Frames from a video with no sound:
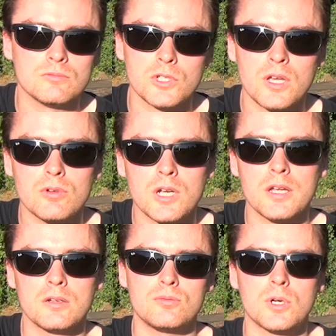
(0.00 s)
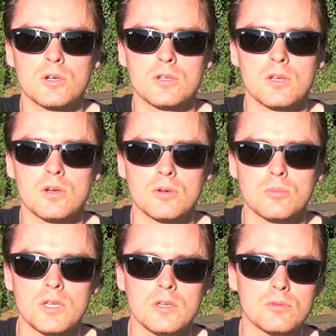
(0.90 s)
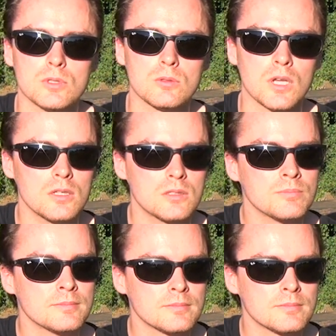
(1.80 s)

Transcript: whatever kind of market economy even today's.